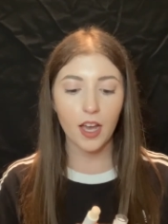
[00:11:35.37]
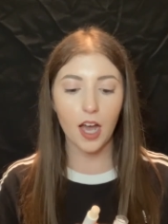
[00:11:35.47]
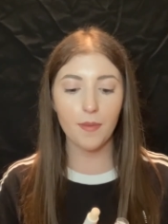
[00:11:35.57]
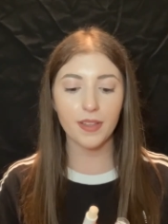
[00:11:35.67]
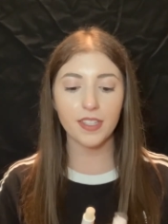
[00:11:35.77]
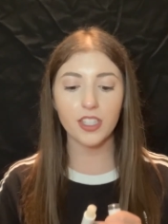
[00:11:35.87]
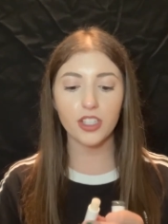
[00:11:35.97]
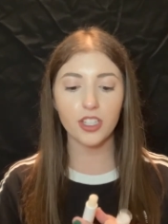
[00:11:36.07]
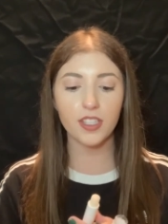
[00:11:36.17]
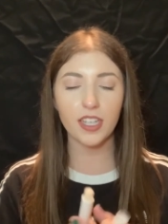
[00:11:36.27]
And this is
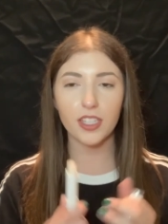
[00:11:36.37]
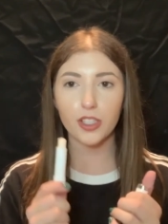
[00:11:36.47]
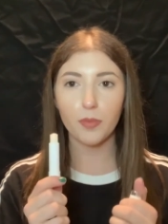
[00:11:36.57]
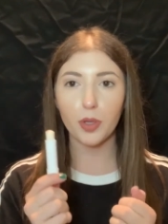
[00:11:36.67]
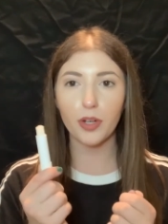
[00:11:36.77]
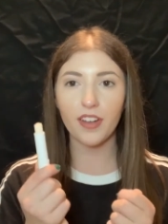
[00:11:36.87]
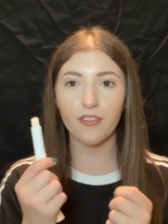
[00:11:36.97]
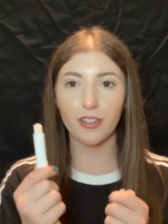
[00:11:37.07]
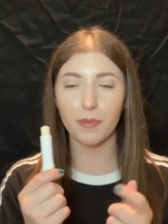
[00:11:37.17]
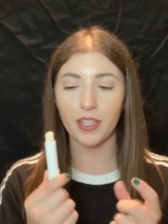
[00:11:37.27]
just like a super great
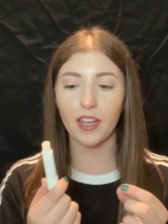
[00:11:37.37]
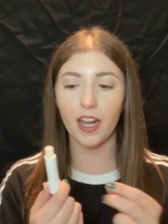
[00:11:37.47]
formula.